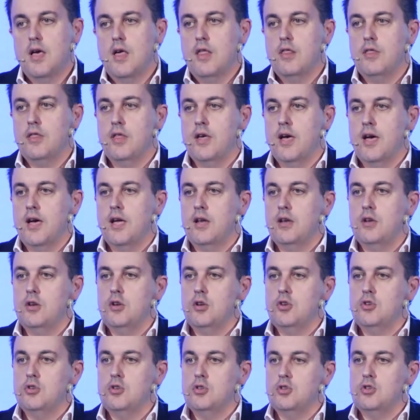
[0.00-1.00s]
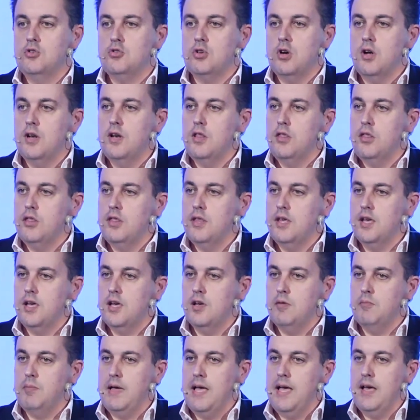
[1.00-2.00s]
that try to
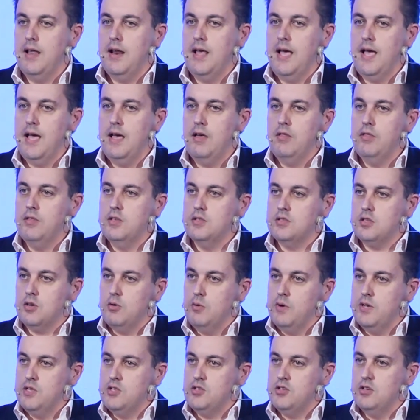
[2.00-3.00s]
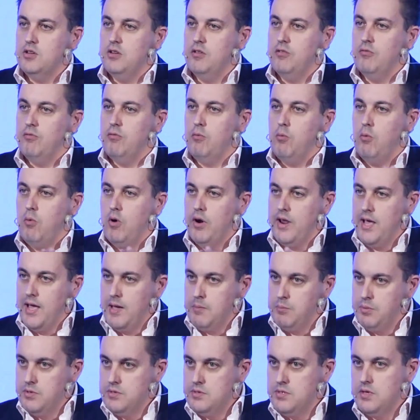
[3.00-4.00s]
think about how this question of what
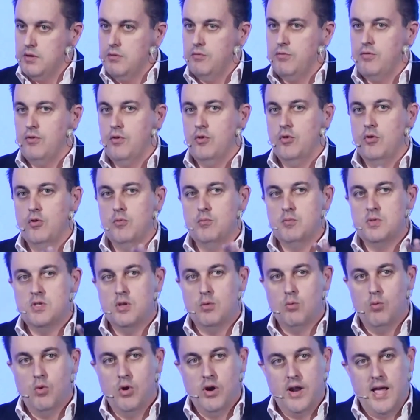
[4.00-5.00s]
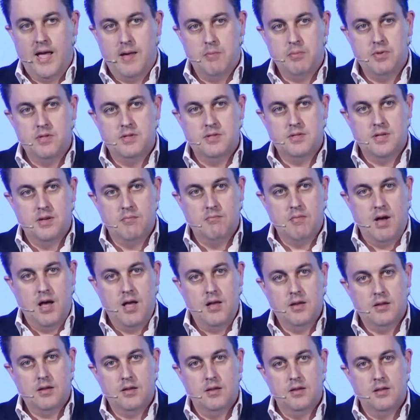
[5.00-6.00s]
happens in firms and what happens in
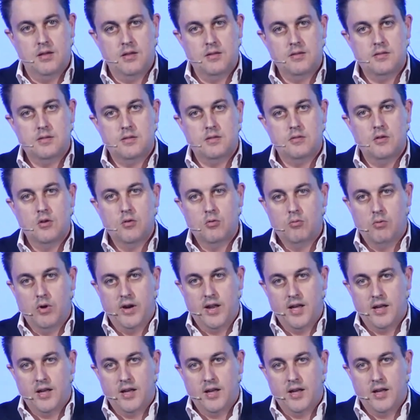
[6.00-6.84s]
markets, what